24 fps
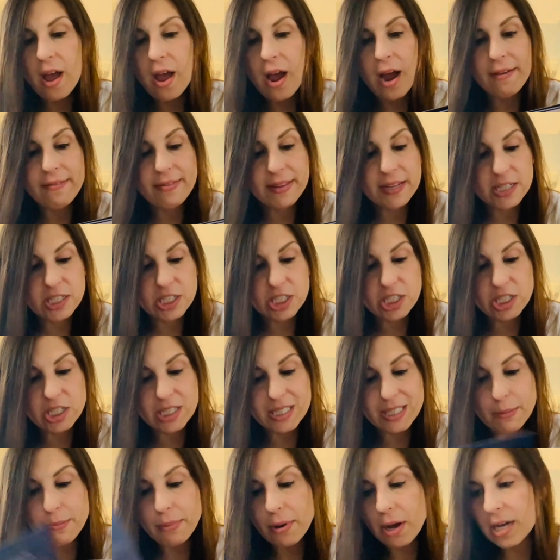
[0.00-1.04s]
I think she's
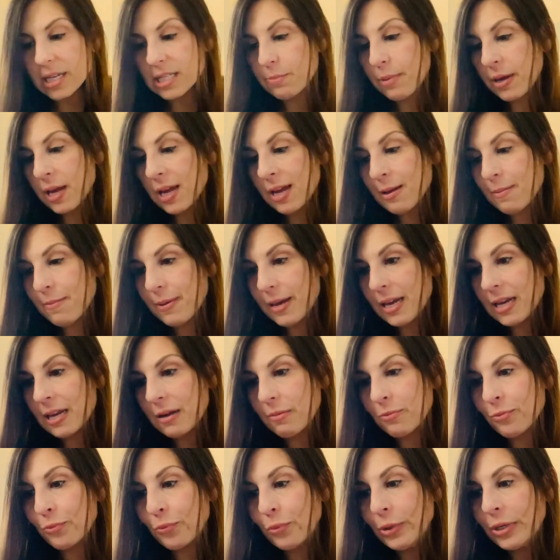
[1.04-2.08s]
just a boss babe and
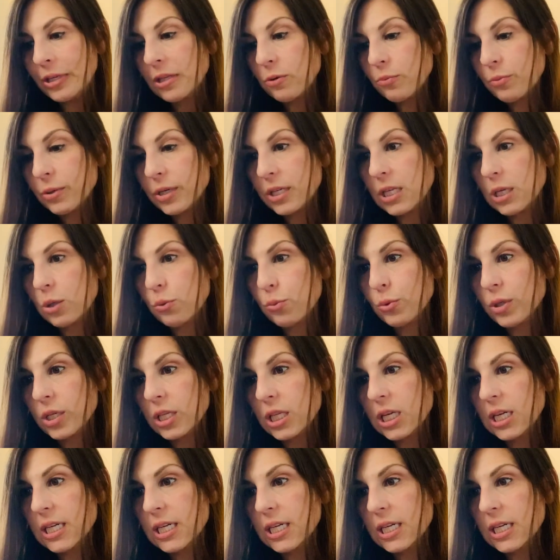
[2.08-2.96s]
I'm really, really, really